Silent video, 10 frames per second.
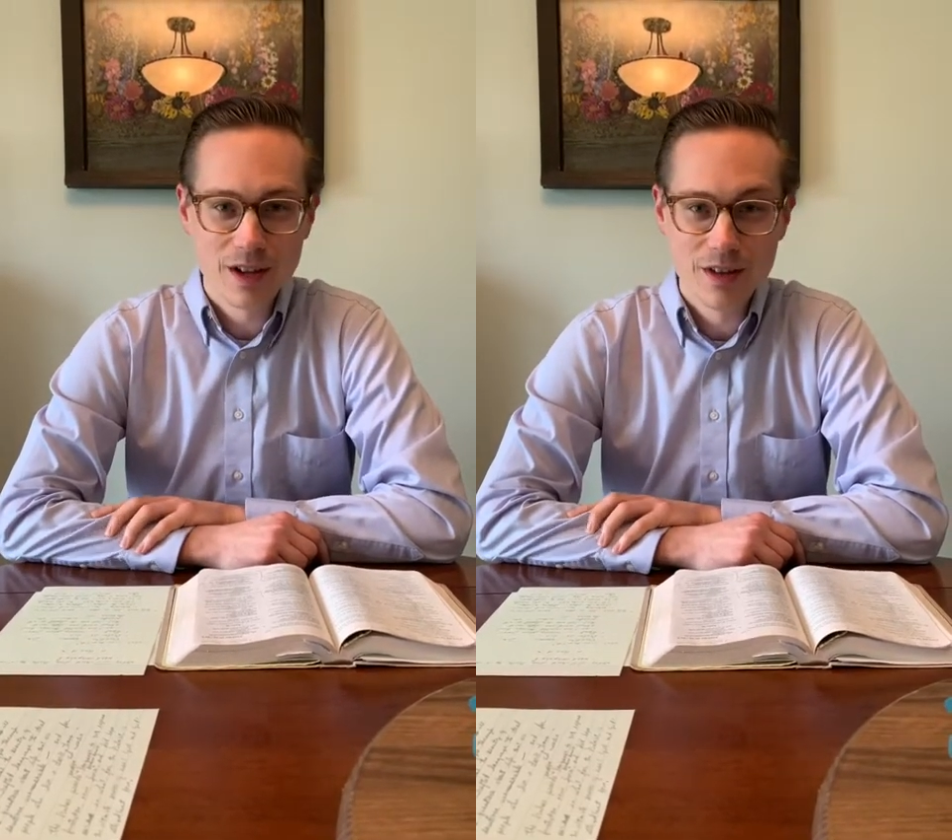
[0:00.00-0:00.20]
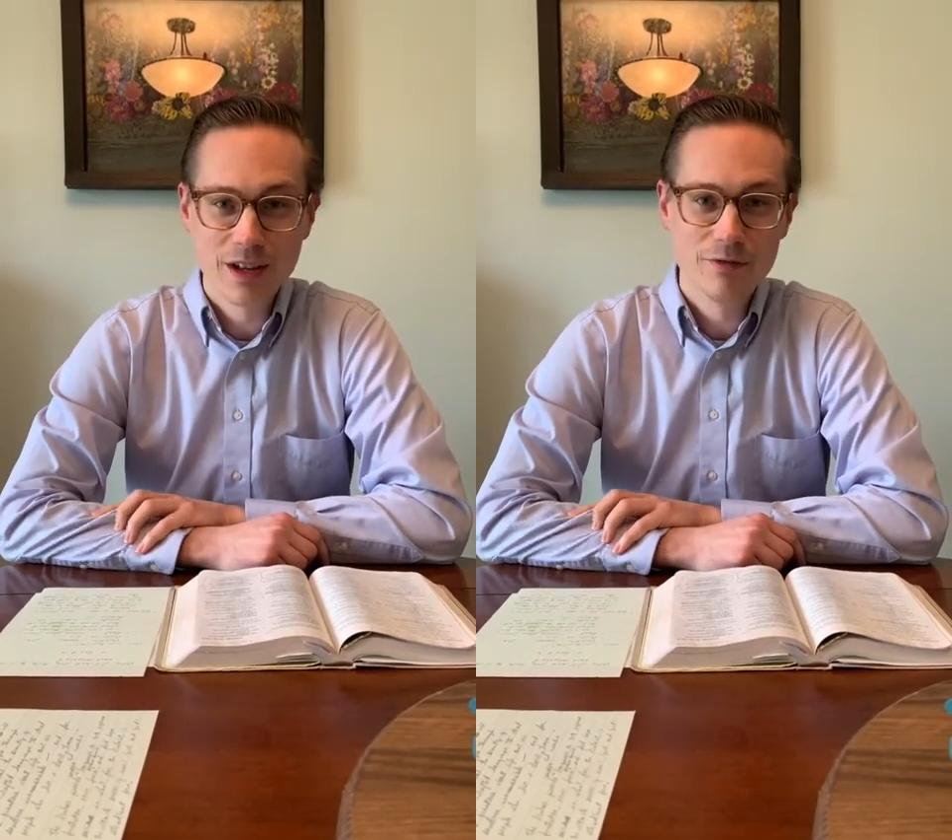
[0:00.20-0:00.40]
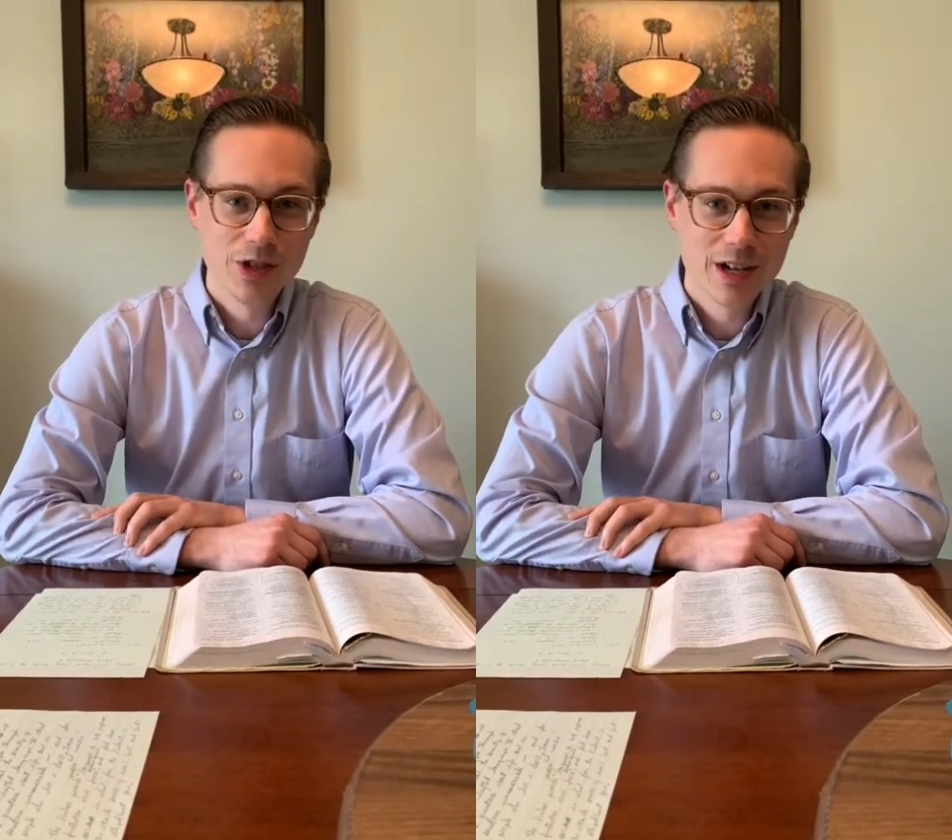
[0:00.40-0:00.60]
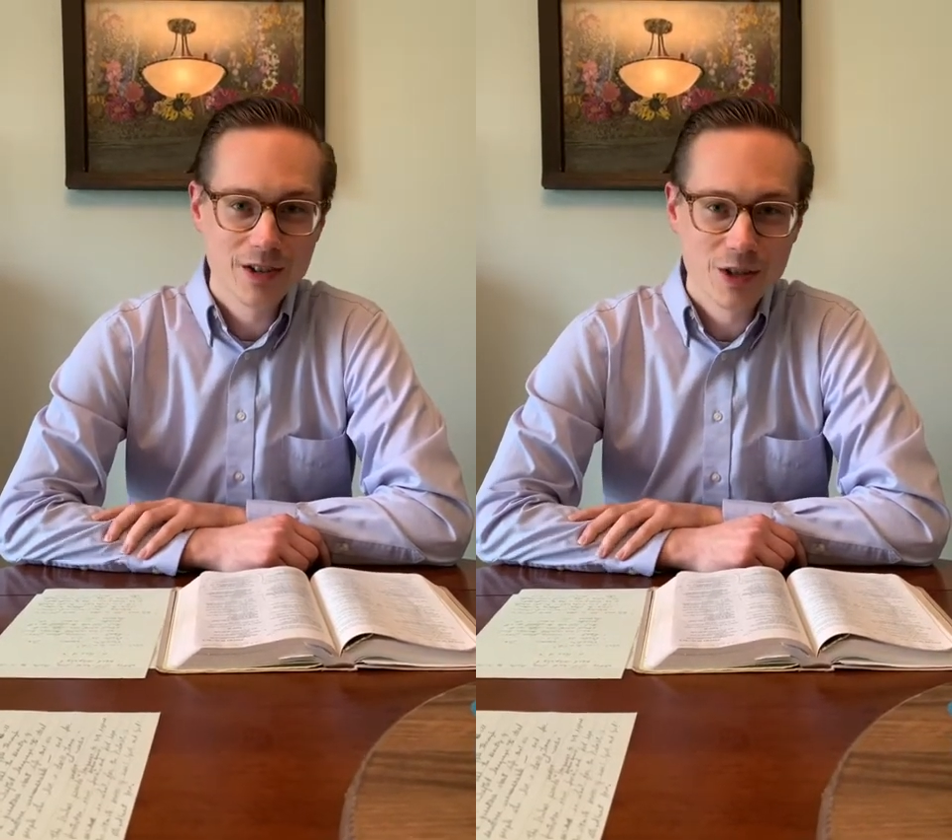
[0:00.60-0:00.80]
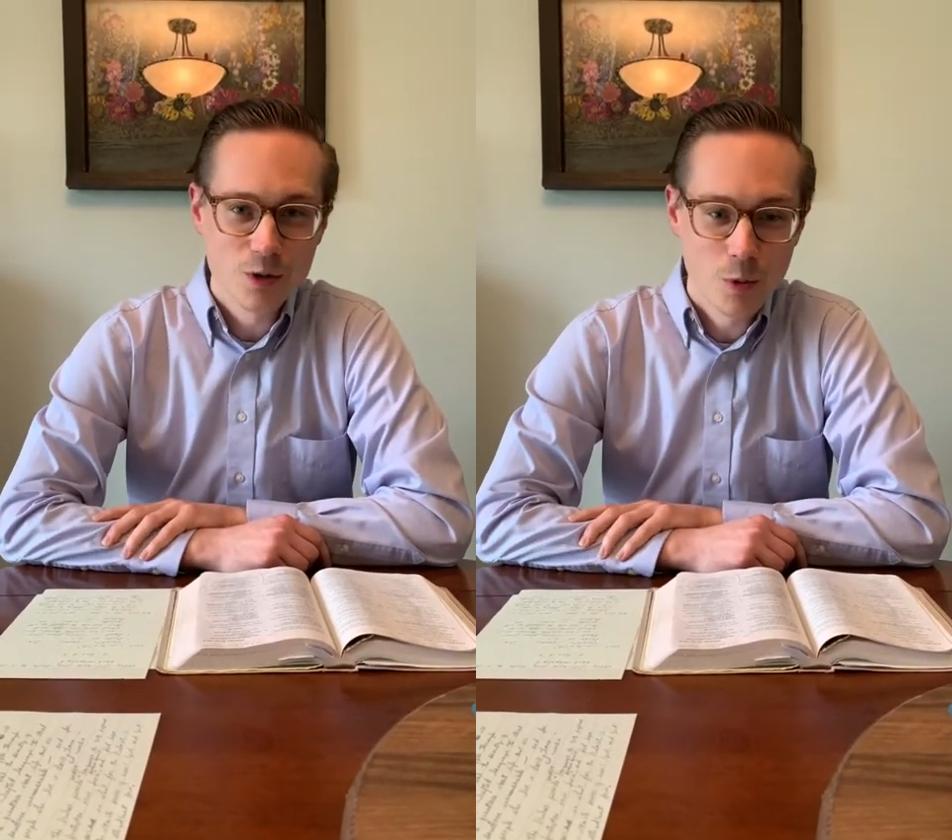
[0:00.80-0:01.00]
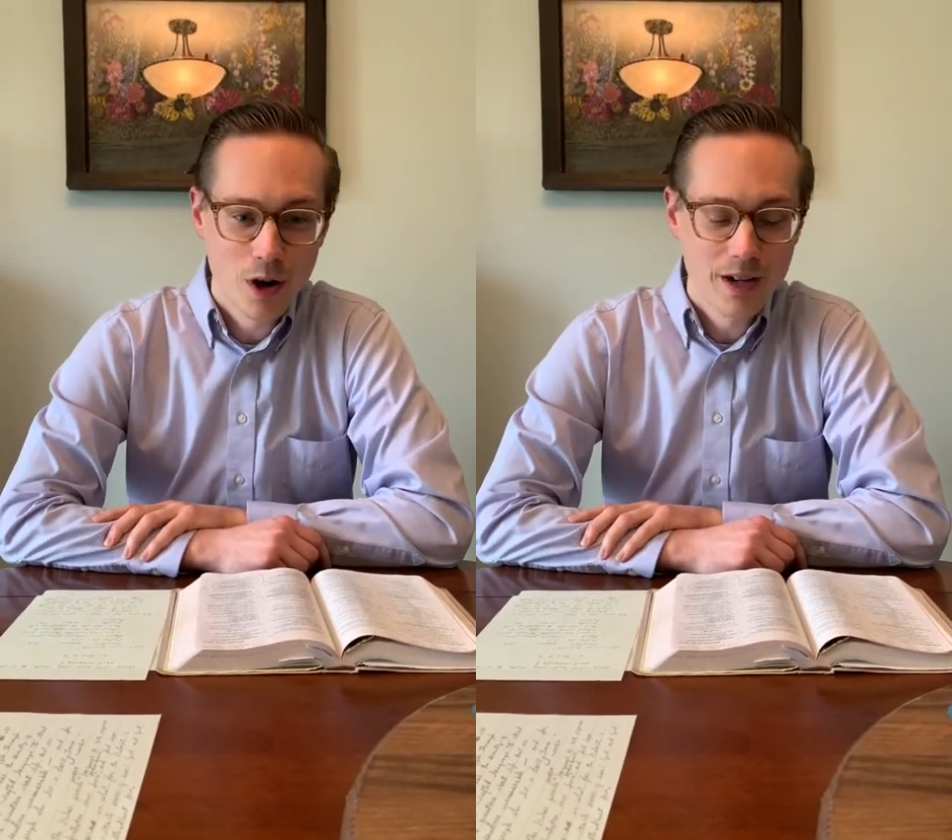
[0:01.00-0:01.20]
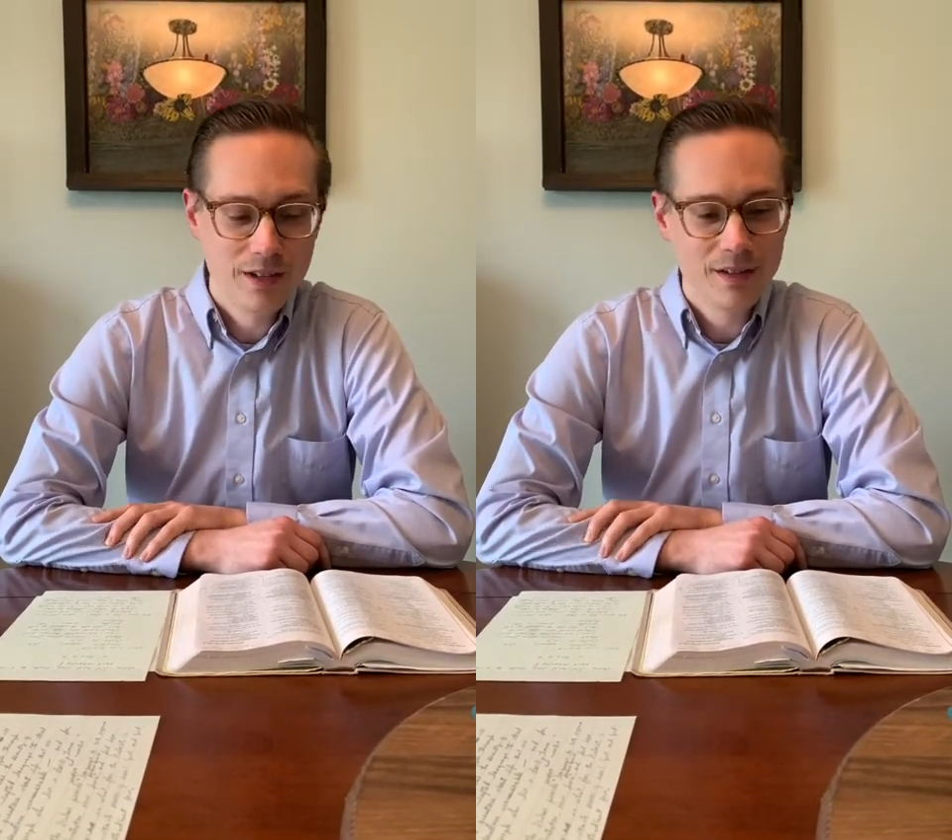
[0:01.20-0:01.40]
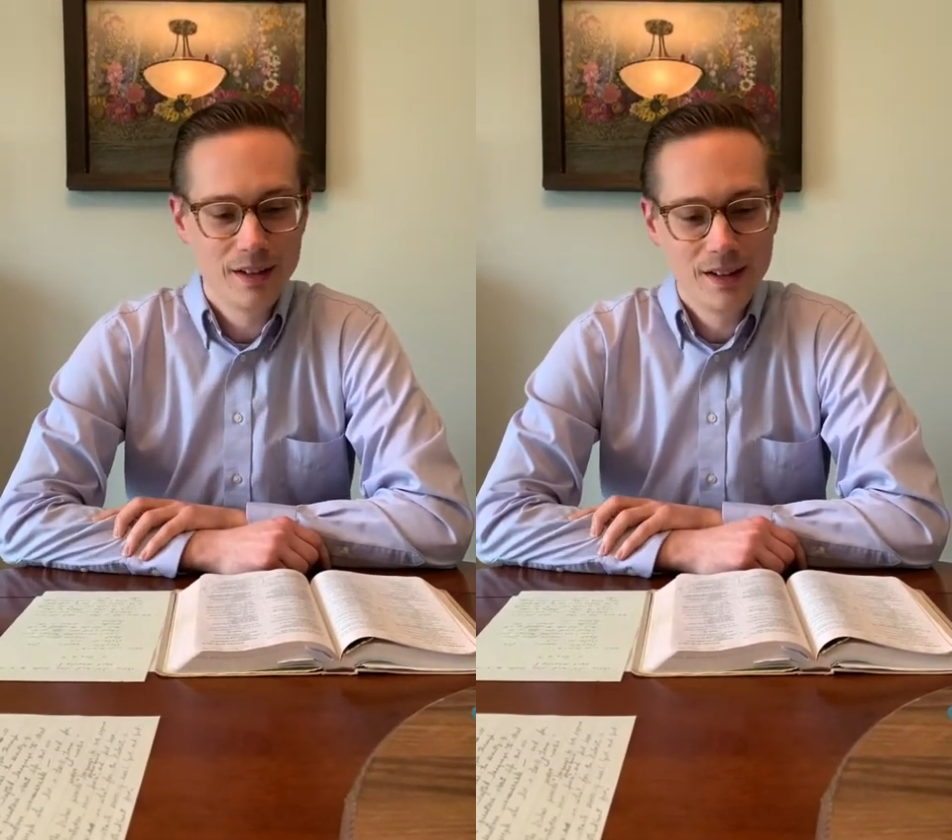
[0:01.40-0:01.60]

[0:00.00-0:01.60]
I think of Genesis 1.